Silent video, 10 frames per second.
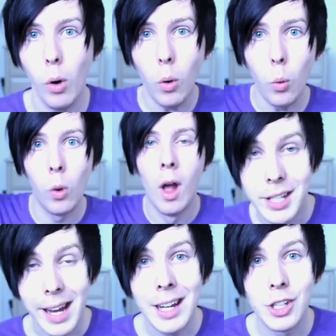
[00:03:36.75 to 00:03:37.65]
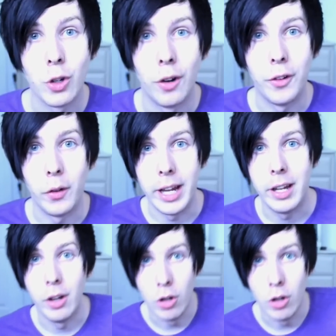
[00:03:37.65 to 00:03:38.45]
Woo! Today's Draw Phil Naked